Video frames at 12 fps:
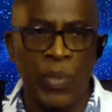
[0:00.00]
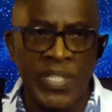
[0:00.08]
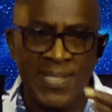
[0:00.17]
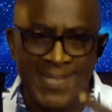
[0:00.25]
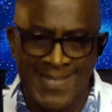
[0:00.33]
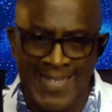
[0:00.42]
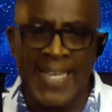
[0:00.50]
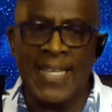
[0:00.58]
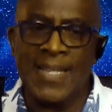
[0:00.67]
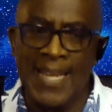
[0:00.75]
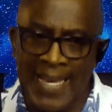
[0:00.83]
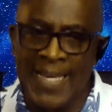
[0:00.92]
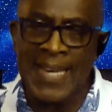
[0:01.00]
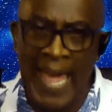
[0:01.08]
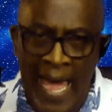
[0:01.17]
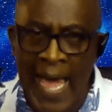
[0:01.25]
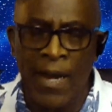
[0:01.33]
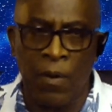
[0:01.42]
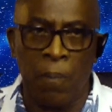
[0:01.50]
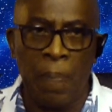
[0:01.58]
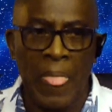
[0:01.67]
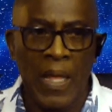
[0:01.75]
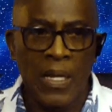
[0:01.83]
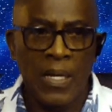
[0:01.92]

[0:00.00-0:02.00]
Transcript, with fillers: We sinned in Adam.